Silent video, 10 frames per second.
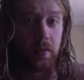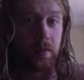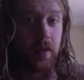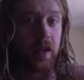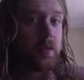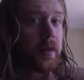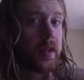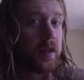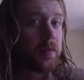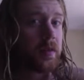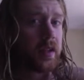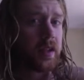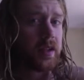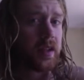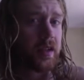May or may not
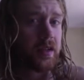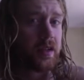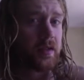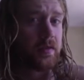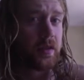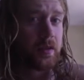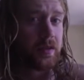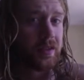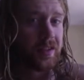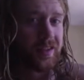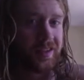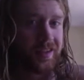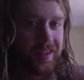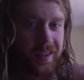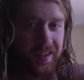be THC infused.
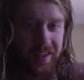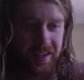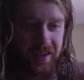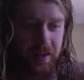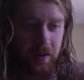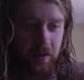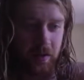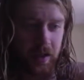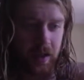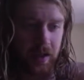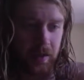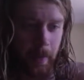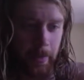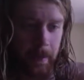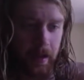So
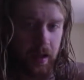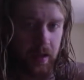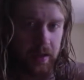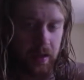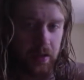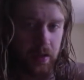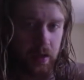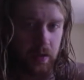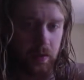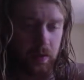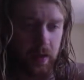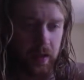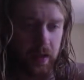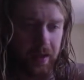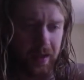I thought that was really cool,
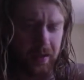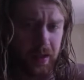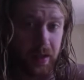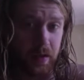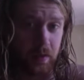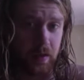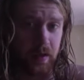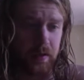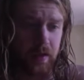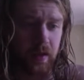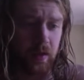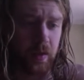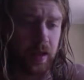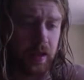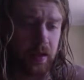and I only actually wore it for a little
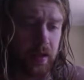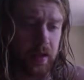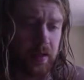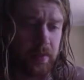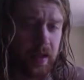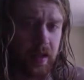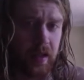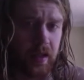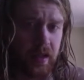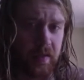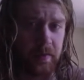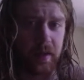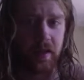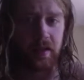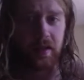while. I ended up taking it off
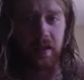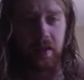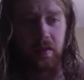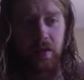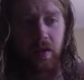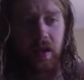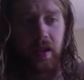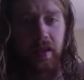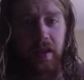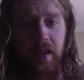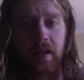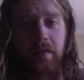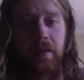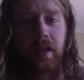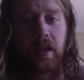because I was so hot in there,
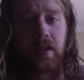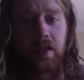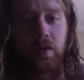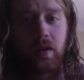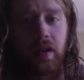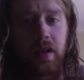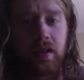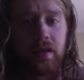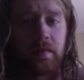and I just wore this.